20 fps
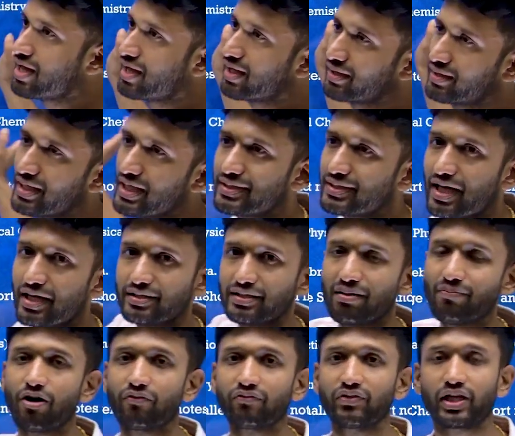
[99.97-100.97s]
These are some
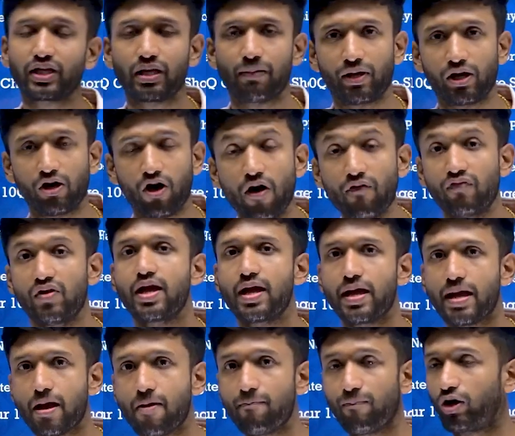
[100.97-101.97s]
of the couple of
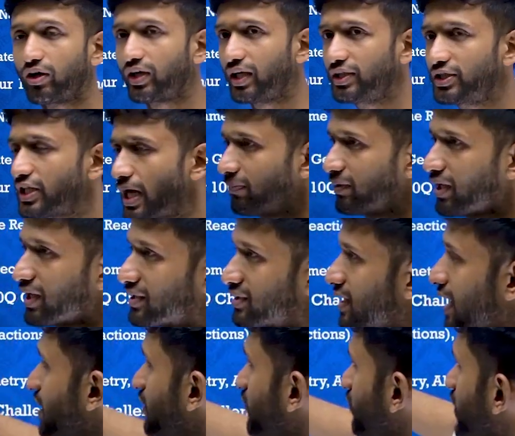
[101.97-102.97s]
important chapters
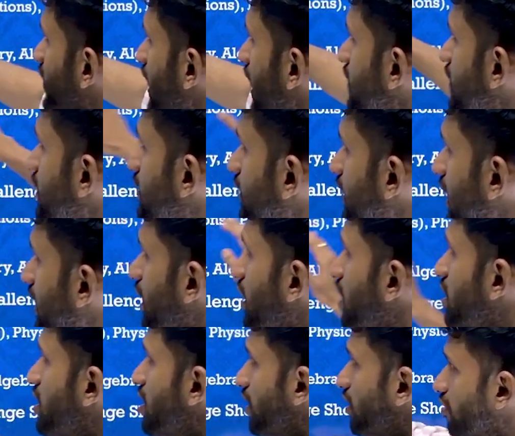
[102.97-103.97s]
that we can take a
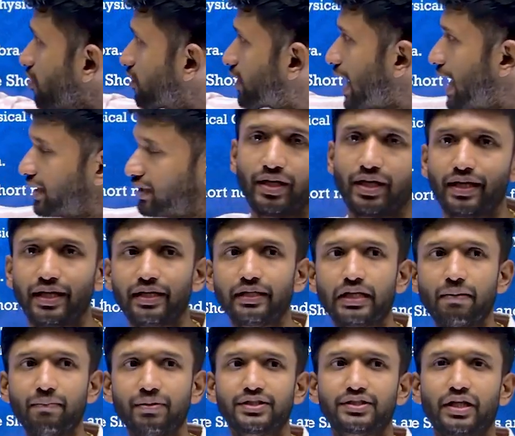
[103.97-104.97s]
look at. In
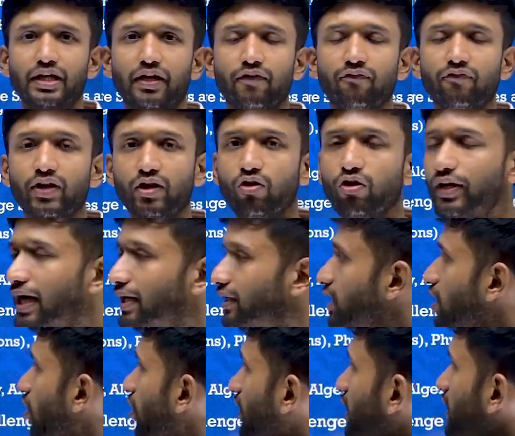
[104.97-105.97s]
chemistry, if we look at the
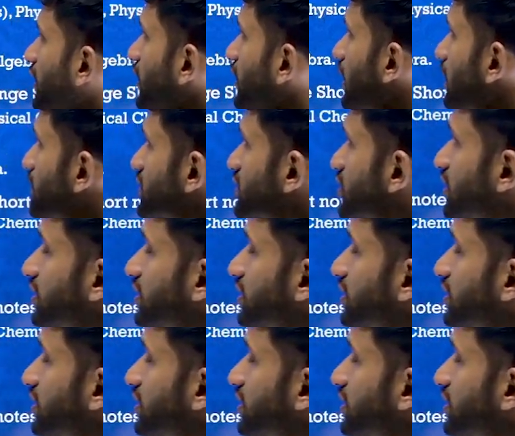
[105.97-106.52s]
organic chemistry,